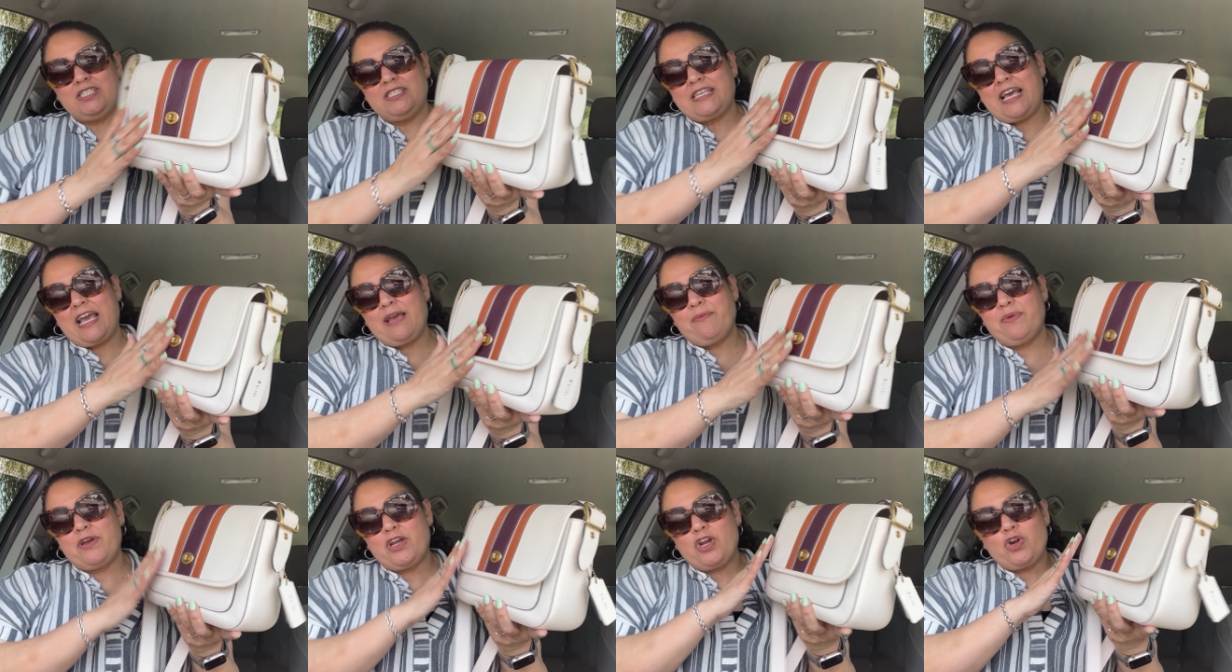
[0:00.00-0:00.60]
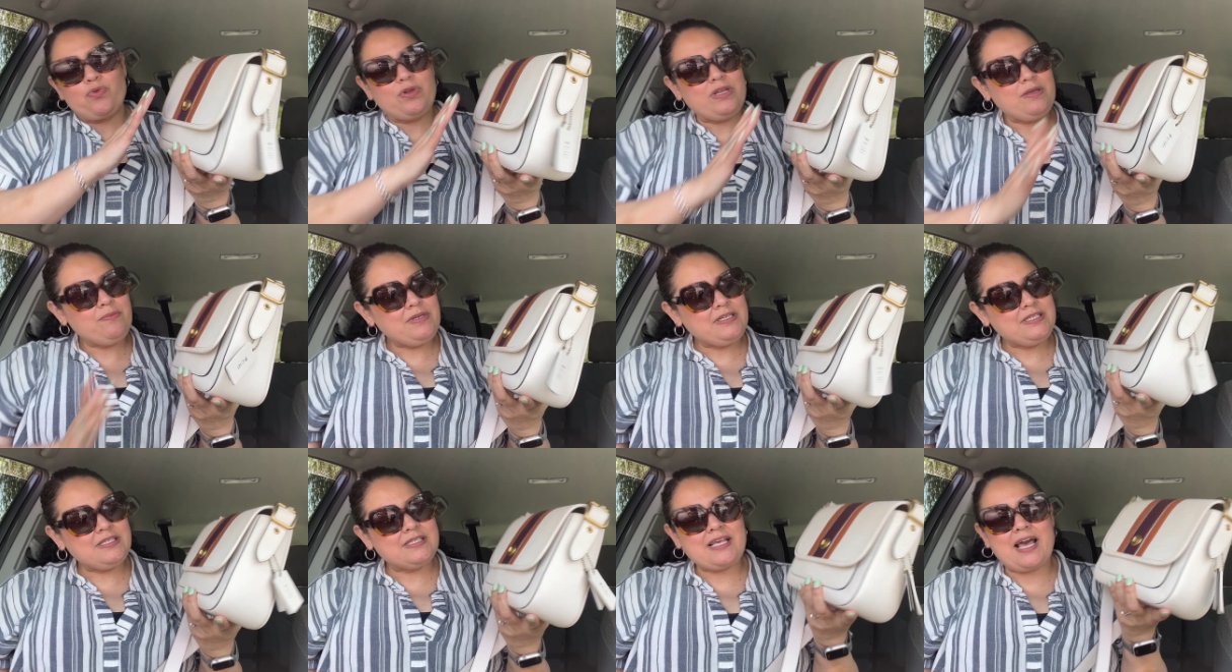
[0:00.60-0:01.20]
side, but
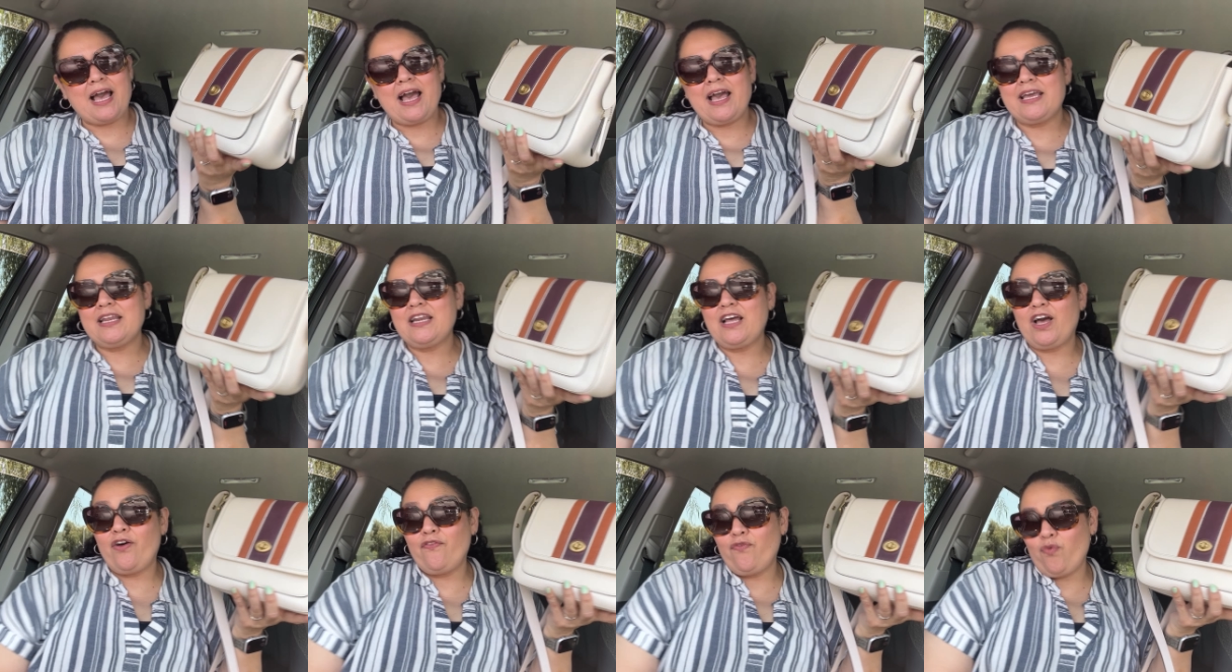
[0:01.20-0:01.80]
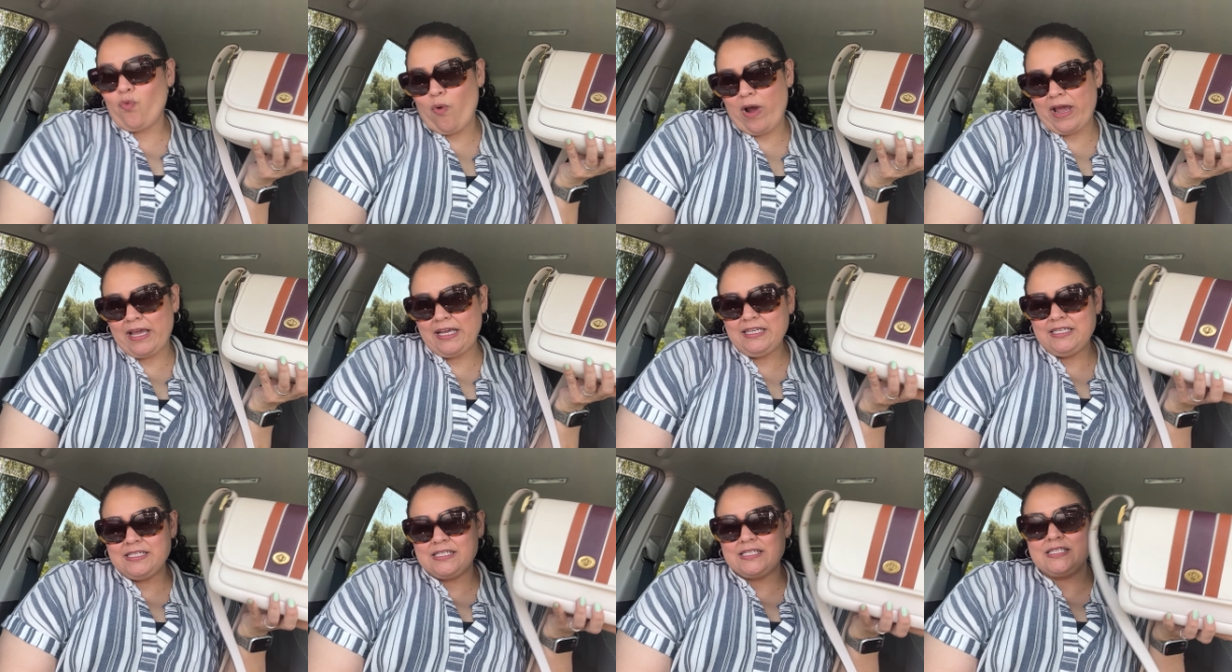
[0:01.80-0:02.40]
creamy side of
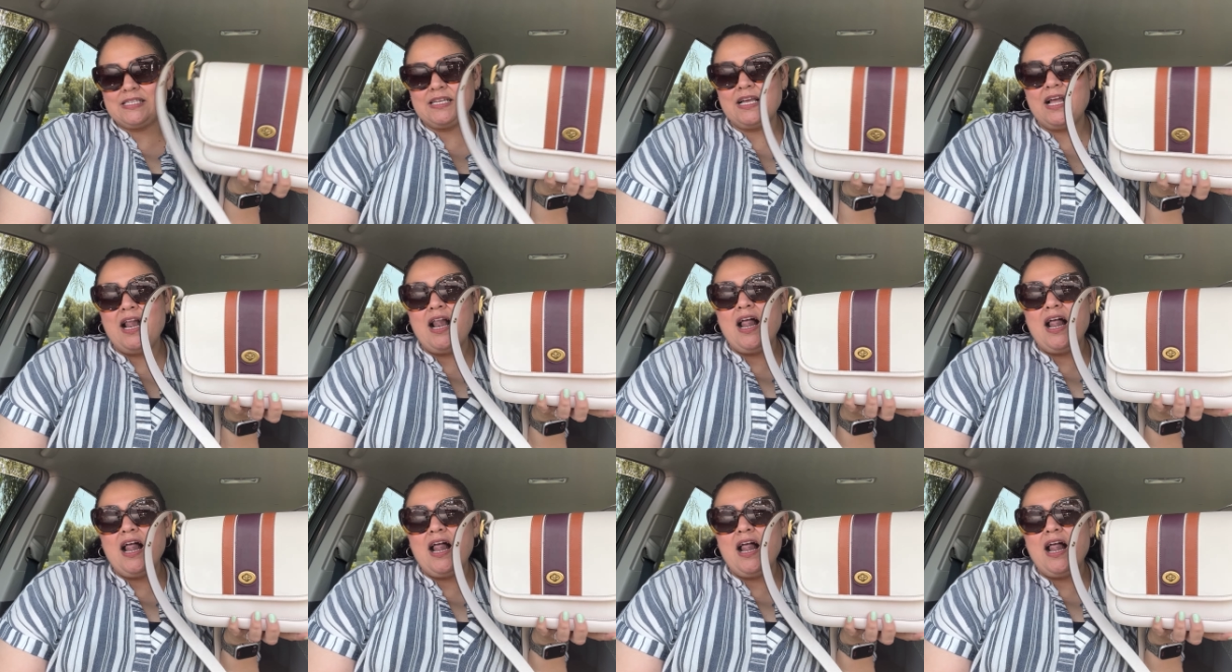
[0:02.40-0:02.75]
white.